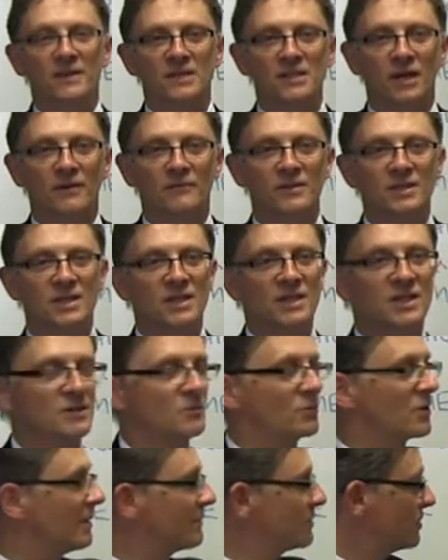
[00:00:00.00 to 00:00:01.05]
things like resistance,
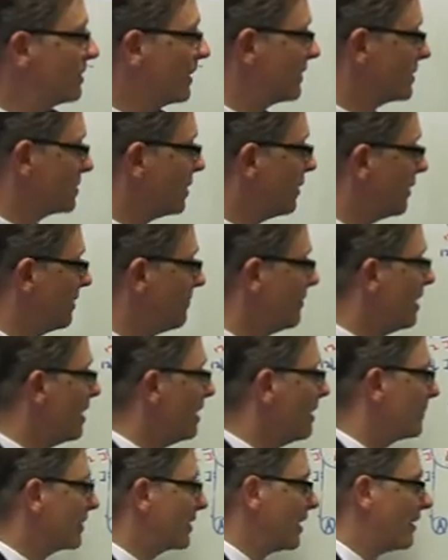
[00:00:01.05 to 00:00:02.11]
we'll come to another time, but